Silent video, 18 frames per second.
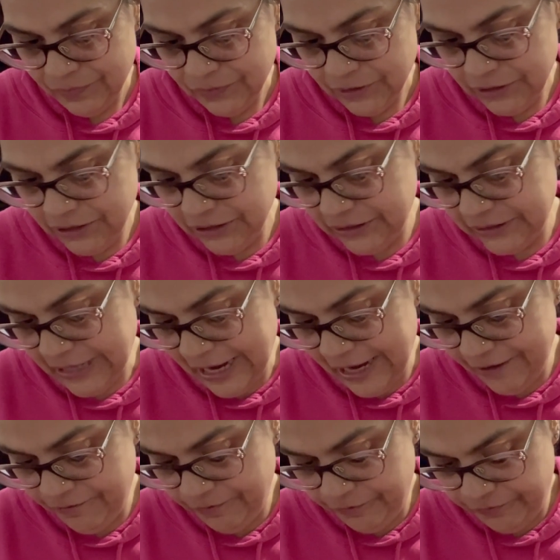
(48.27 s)
because
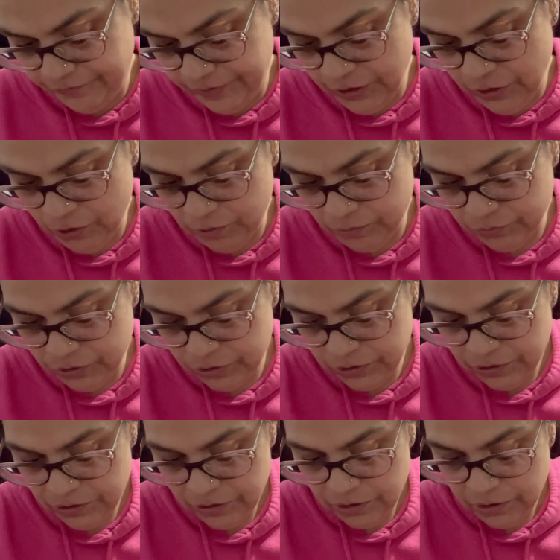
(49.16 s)
I filmed
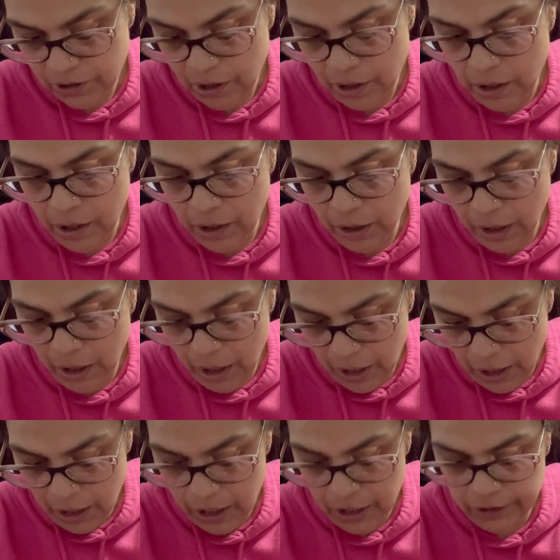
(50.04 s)
a
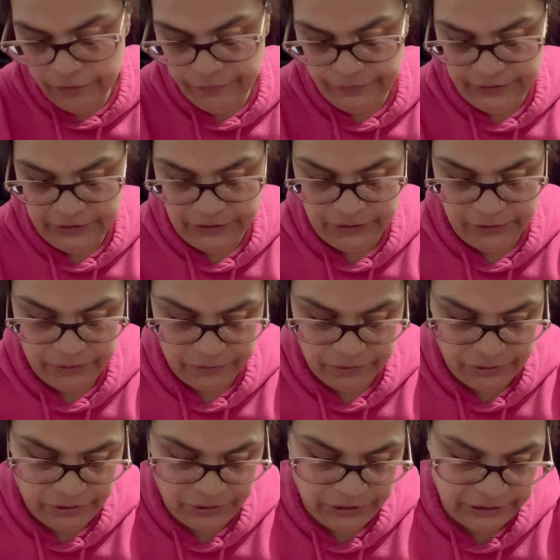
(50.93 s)
lot of
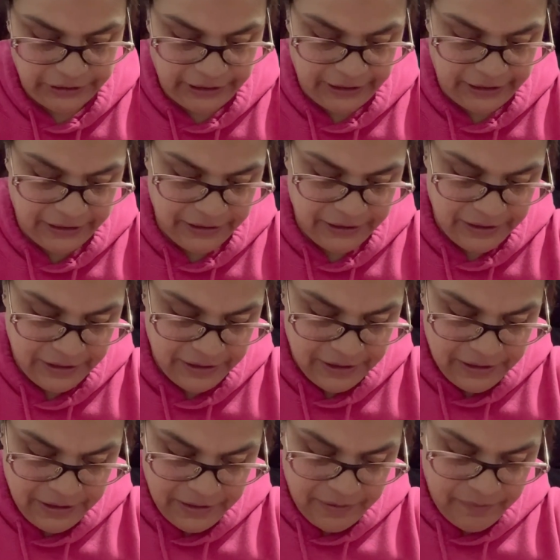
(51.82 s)
videos today.
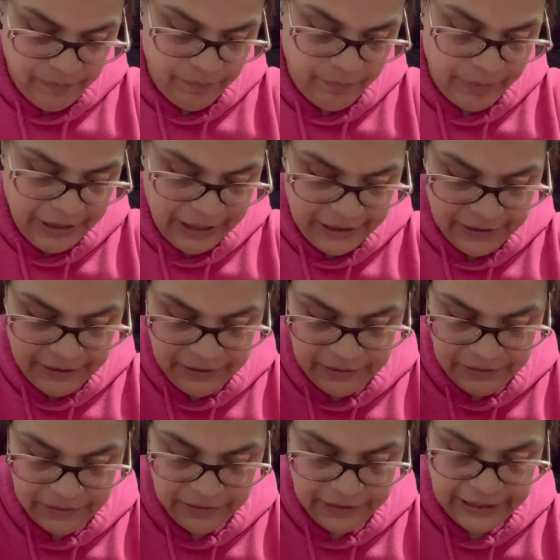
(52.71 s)
But
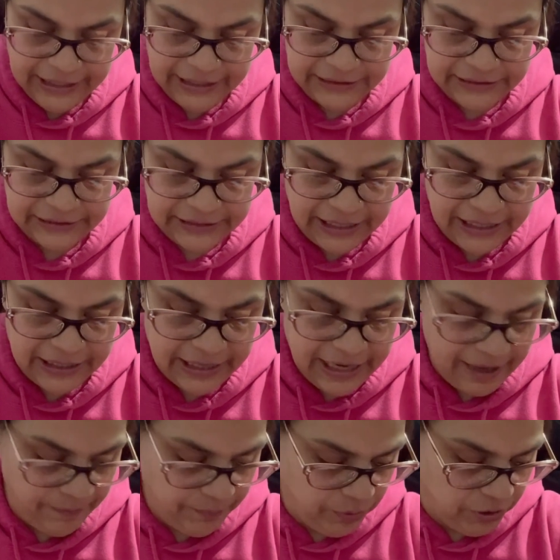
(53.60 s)
like I said,
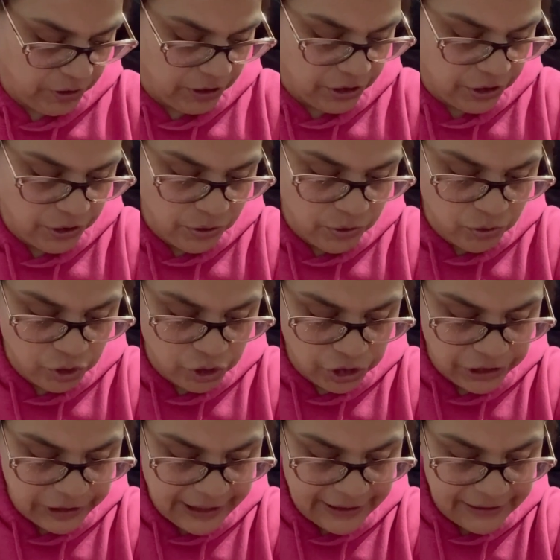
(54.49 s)
I put a
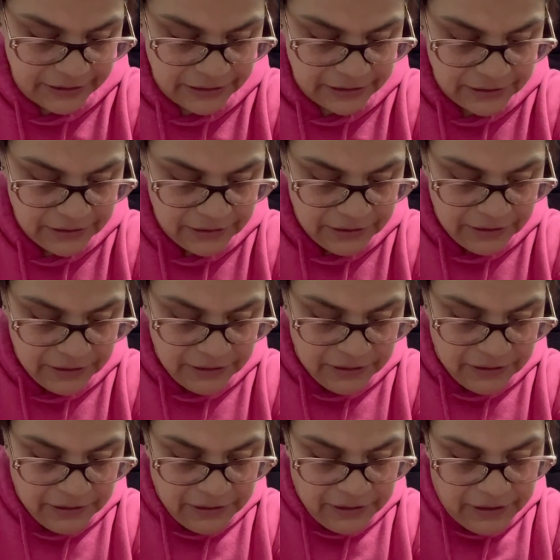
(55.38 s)
huge dent
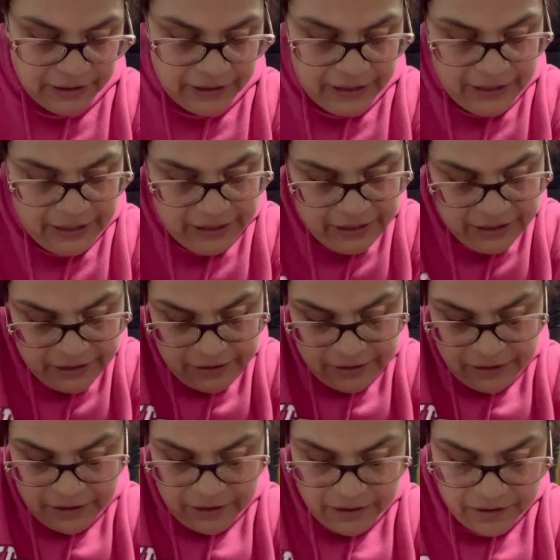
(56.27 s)

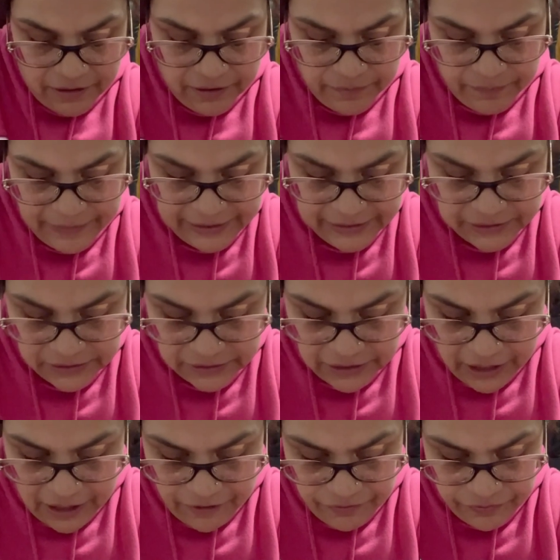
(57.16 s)
in my
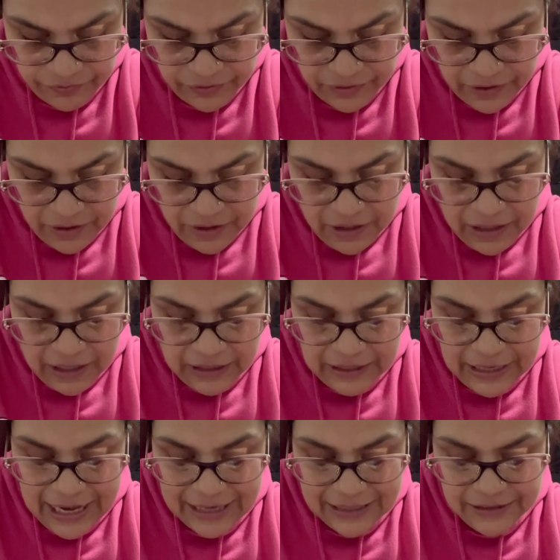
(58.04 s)
stuff. A
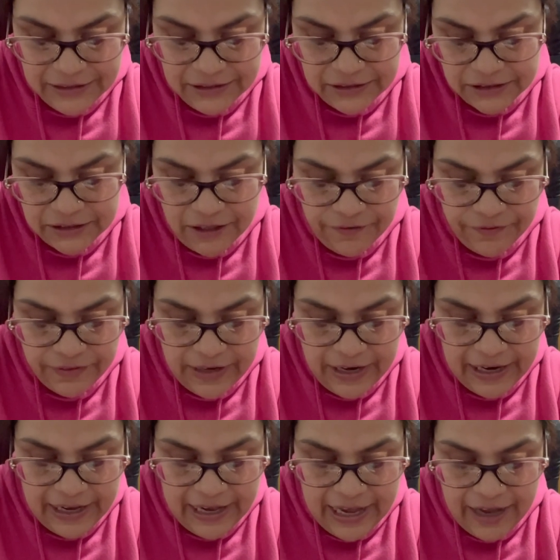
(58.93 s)
lot of the stuff that
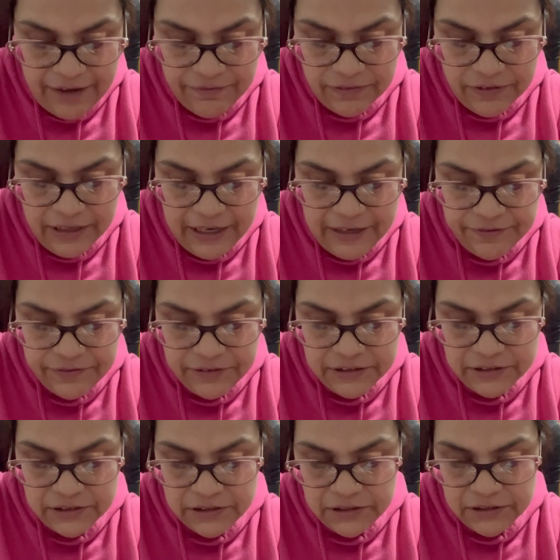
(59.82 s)
I have left
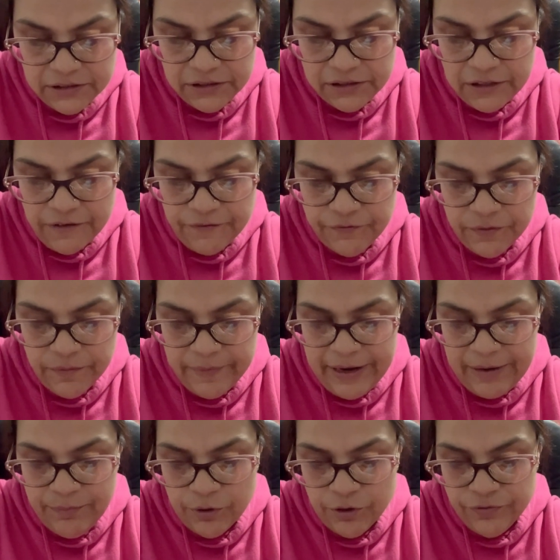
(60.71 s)
is stuff from
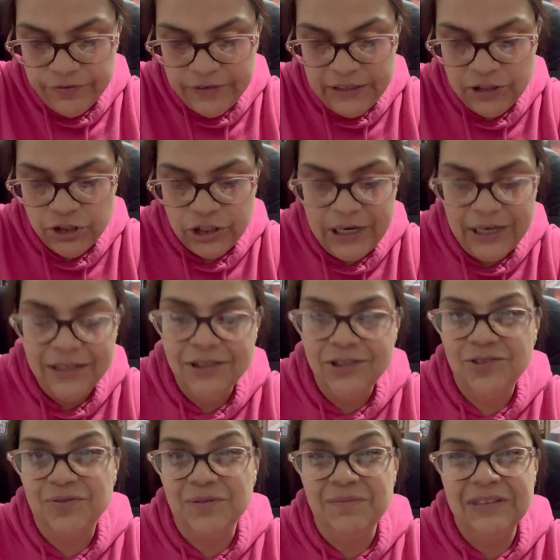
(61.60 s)
my birthday
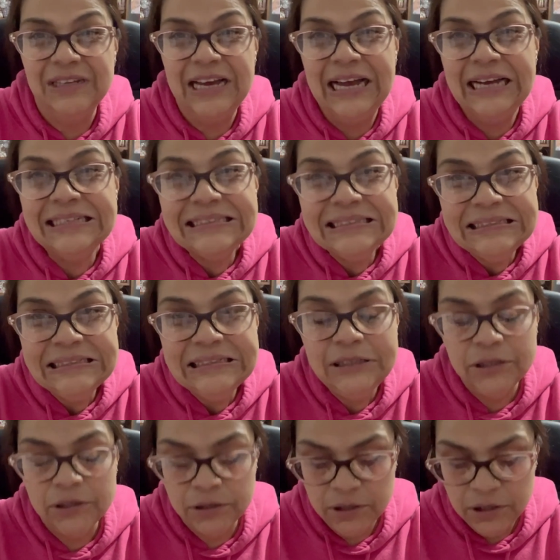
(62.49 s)
challenge from last
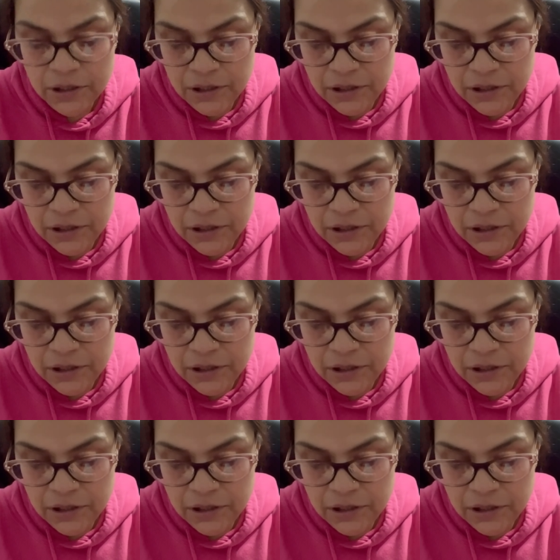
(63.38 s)
year.